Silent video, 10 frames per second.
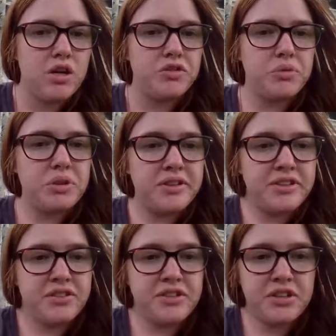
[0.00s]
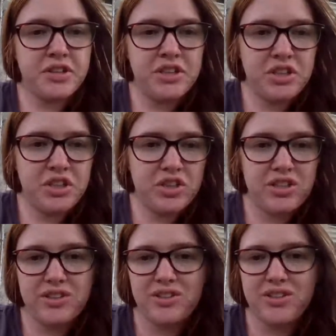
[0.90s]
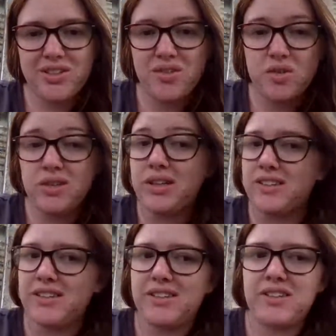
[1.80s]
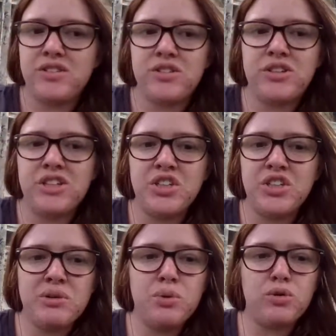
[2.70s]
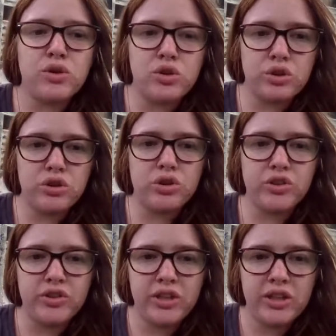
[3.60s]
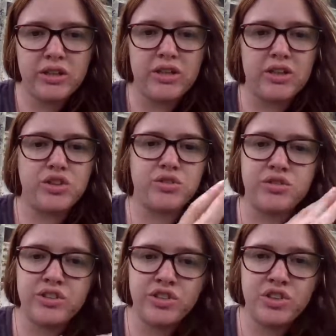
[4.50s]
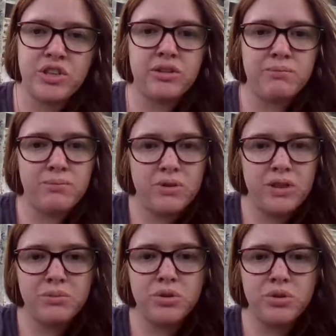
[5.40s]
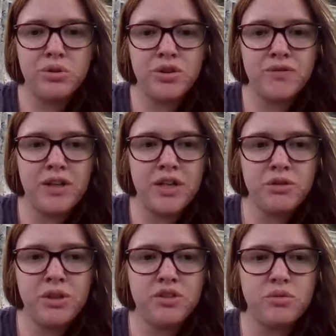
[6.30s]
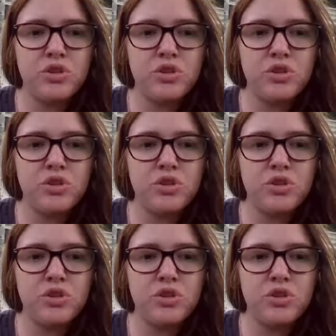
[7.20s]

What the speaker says: So it is easier to teach this, like I said, it's easier to teach them over dirt or sand and then transition them to new environments.